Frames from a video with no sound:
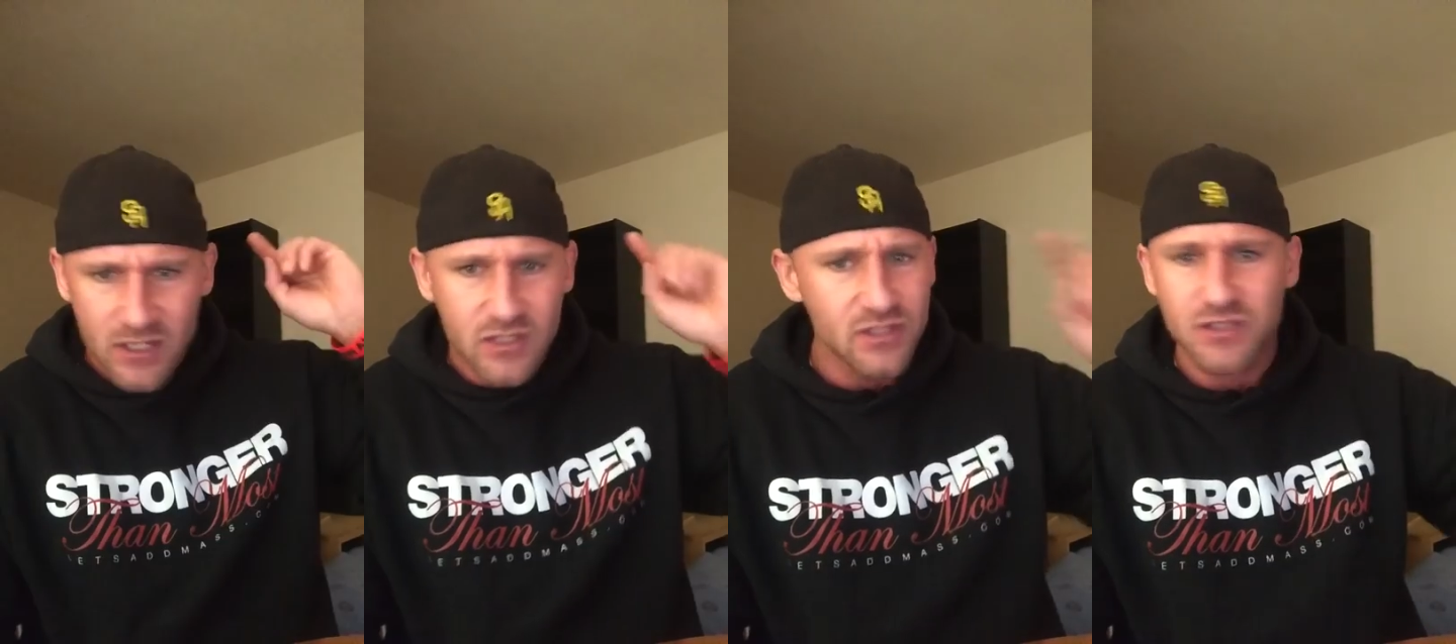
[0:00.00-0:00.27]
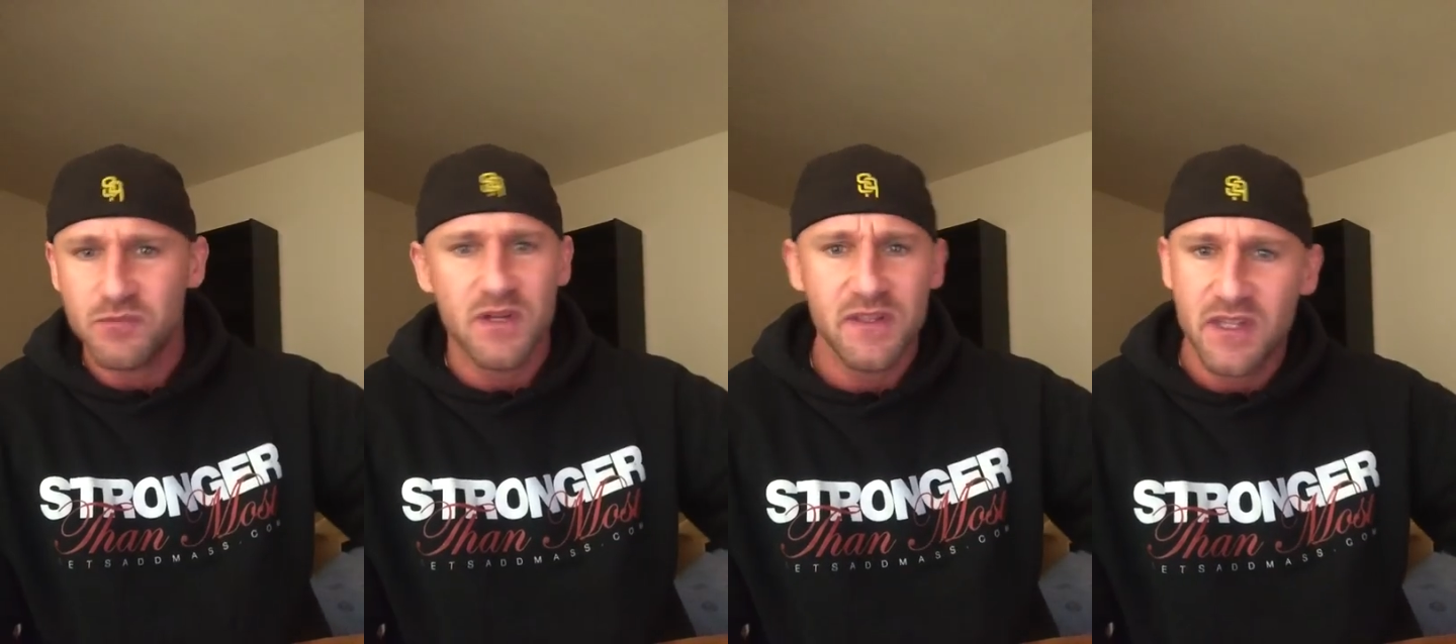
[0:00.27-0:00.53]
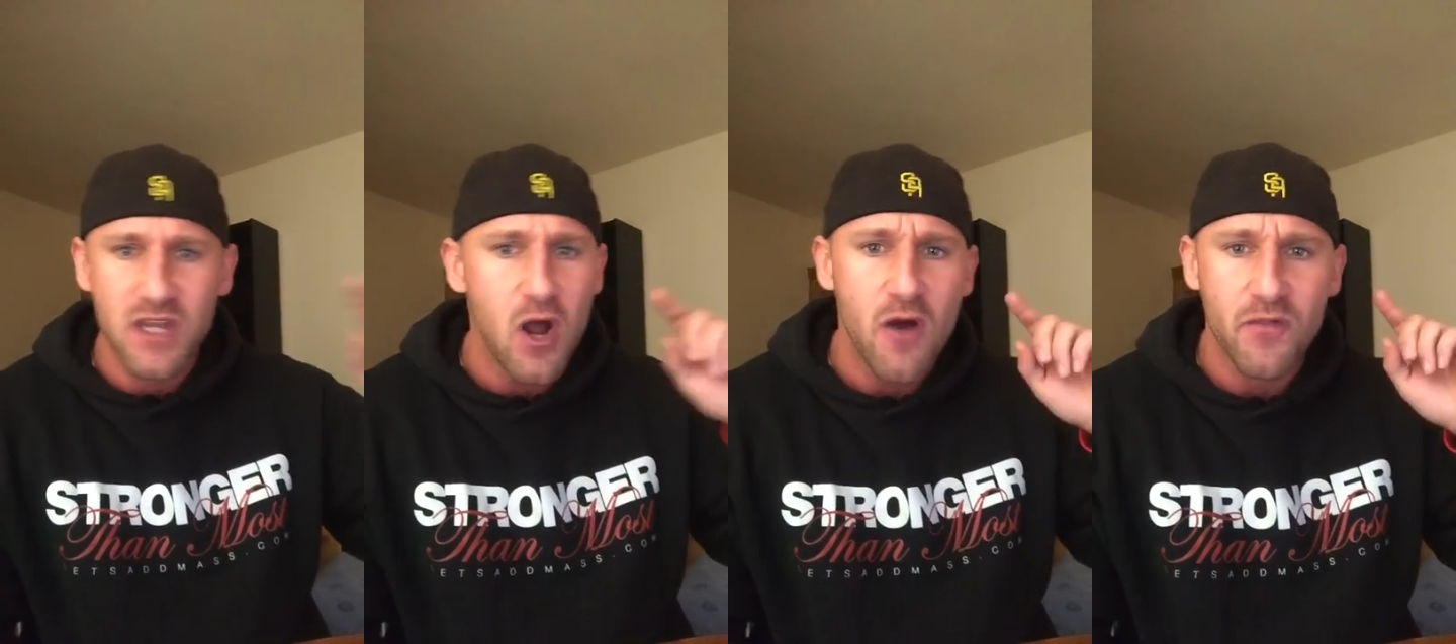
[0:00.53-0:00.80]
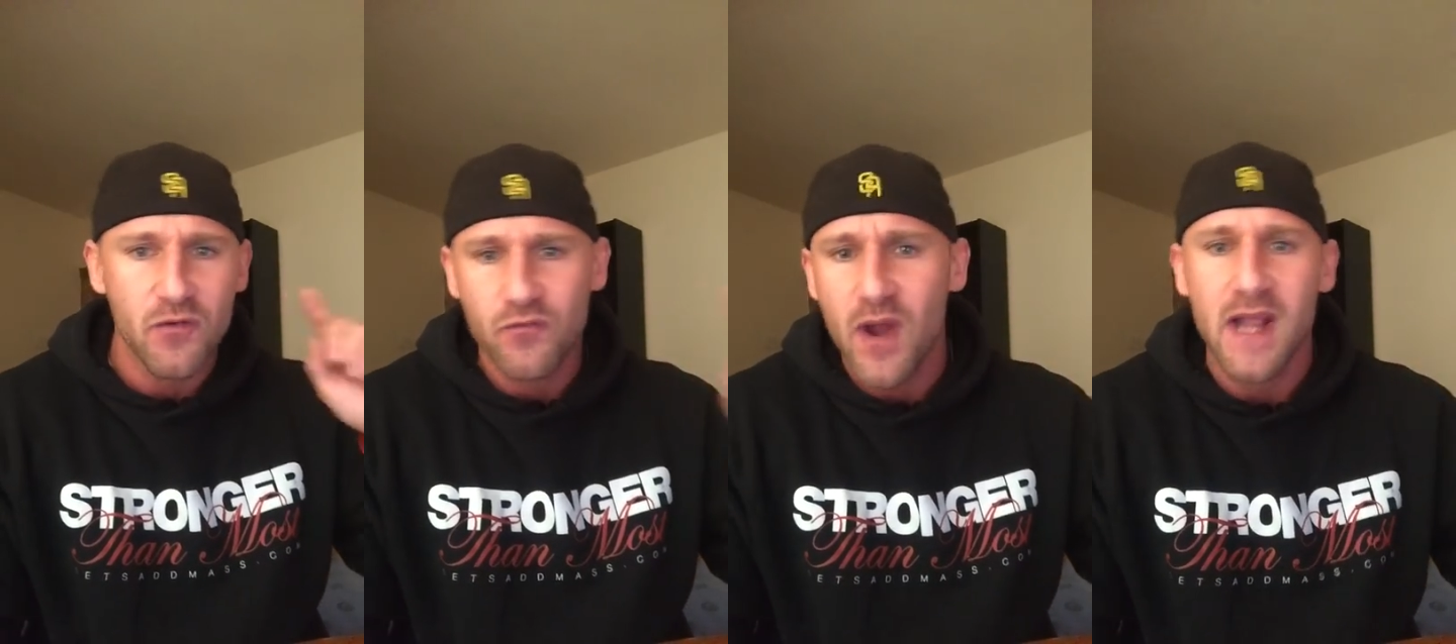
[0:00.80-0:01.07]
doesn't mean they don't
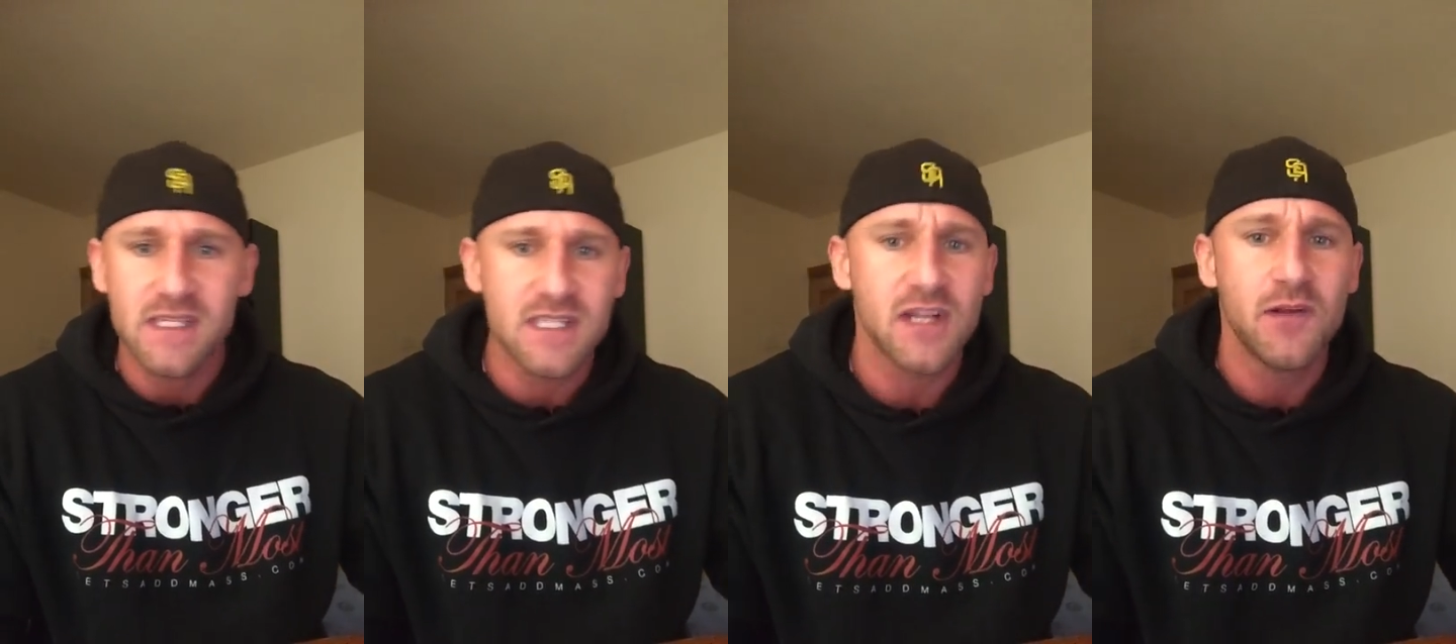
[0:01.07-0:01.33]
have the right to